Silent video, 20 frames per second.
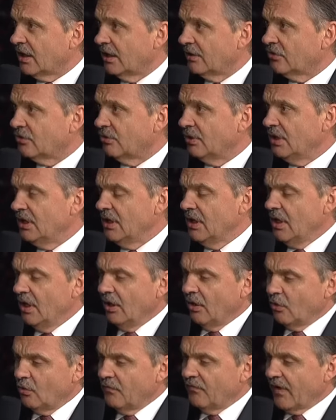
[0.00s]
country.
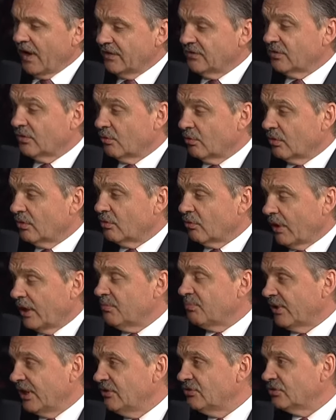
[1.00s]
Ufa is a
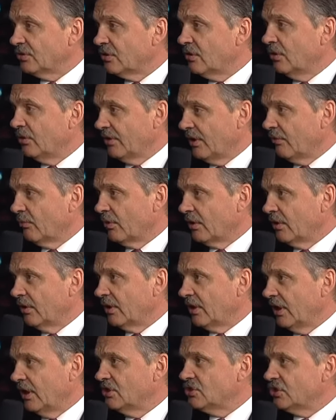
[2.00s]
great place to go. They were
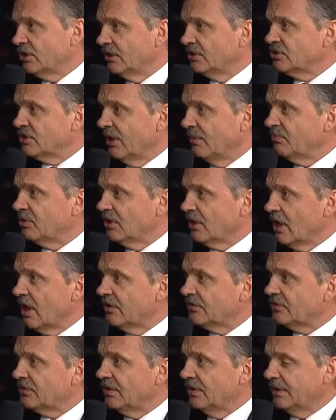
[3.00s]
a KHL champion
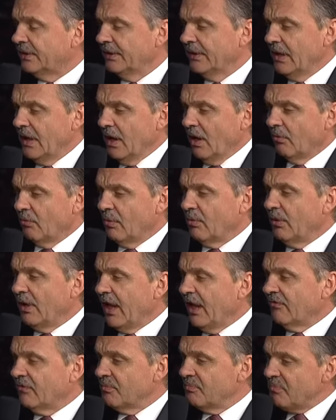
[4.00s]
last year. We will
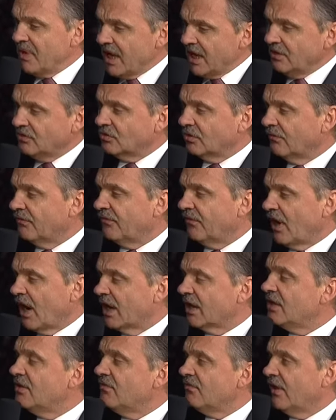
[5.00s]
have a base of
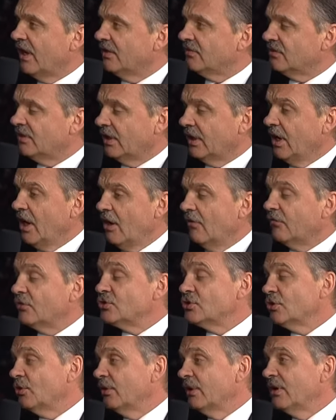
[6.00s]
hockey fans there.
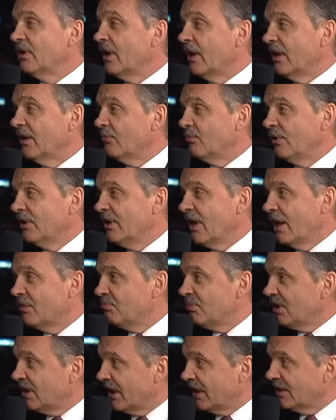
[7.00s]
For sure, it, it will
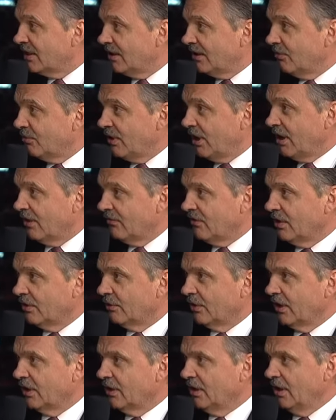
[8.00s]
not be like we have
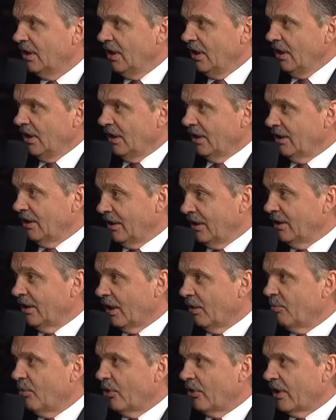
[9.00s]
here in, in, in
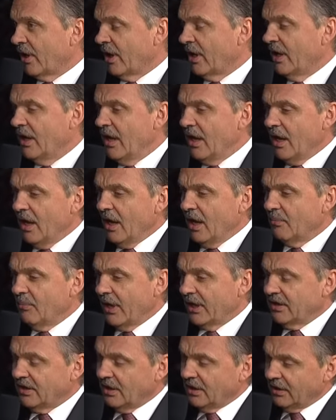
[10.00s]
Alberta
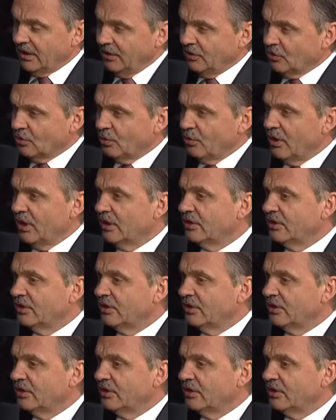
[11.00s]
but in two